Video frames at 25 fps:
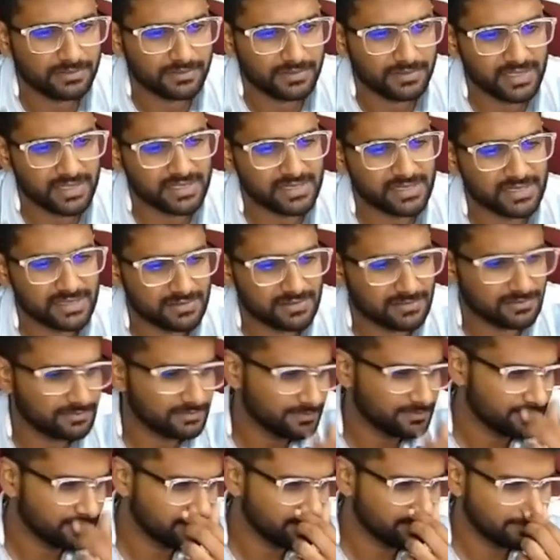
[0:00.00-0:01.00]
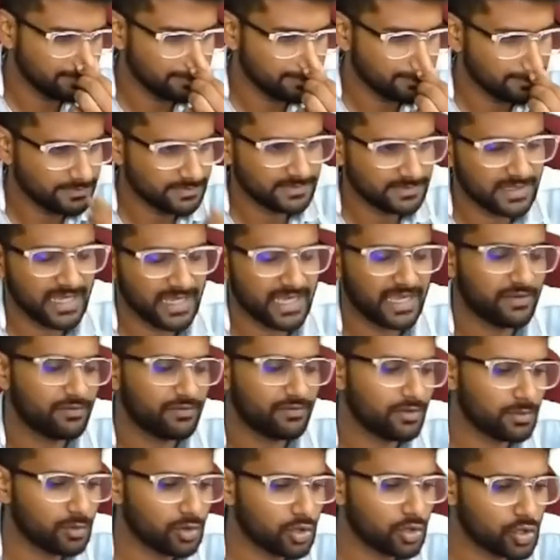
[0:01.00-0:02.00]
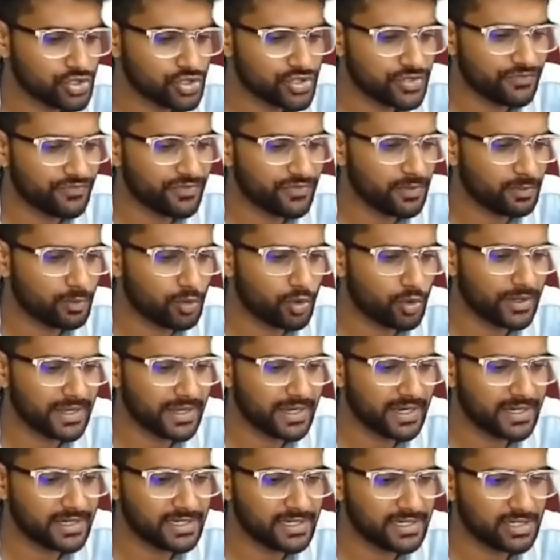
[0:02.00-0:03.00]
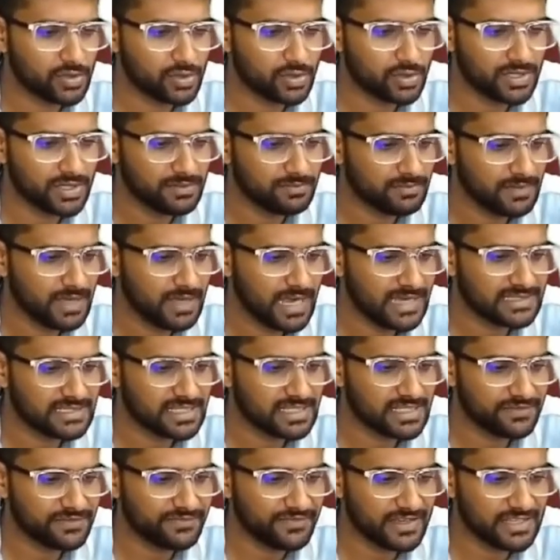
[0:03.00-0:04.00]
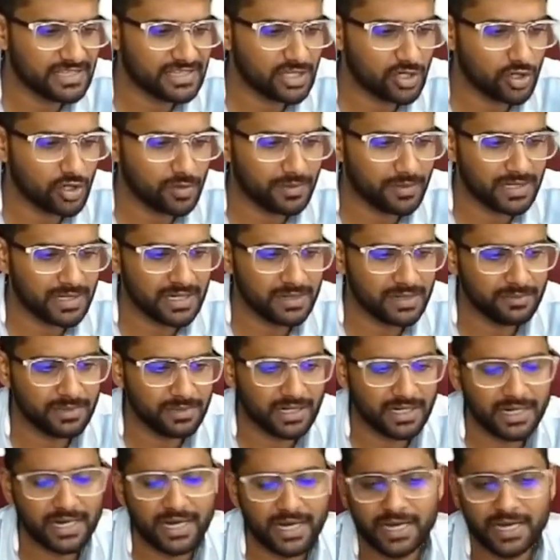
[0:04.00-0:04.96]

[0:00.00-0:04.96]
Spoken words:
Next. Again, one more question from coding and decoding. Identify the common number and